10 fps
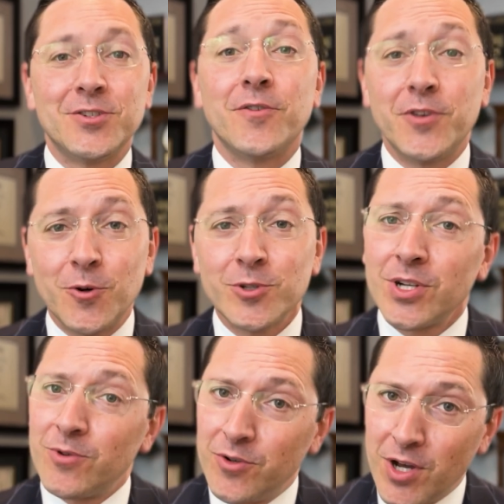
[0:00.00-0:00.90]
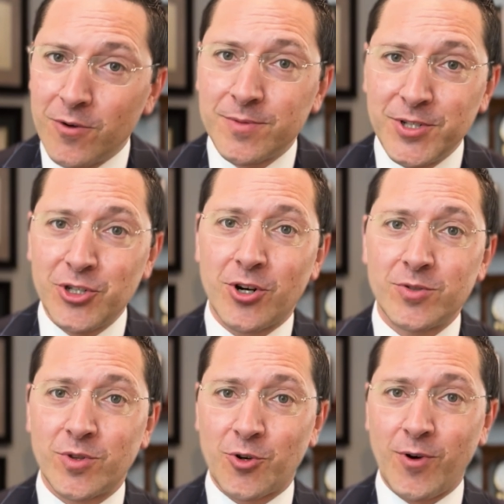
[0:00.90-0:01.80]
So if you or someone you know has been
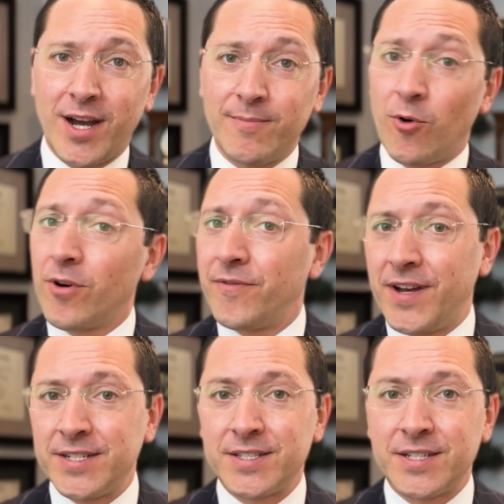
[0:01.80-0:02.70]
charged with a crime or offense,